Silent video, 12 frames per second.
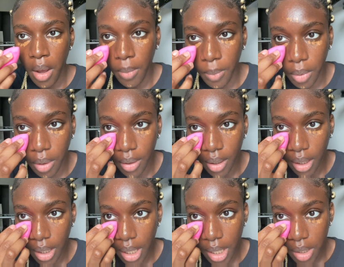But
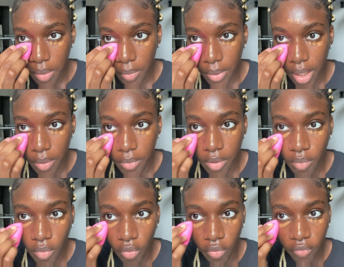anyway, we
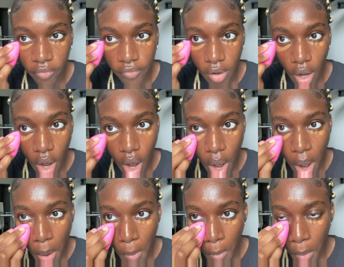move.
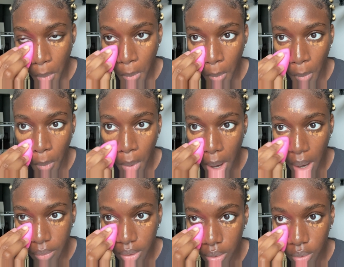I
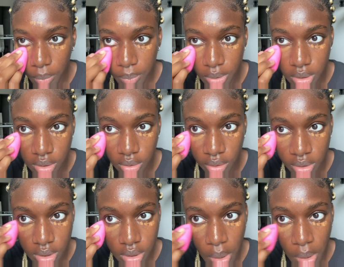really hope this is not,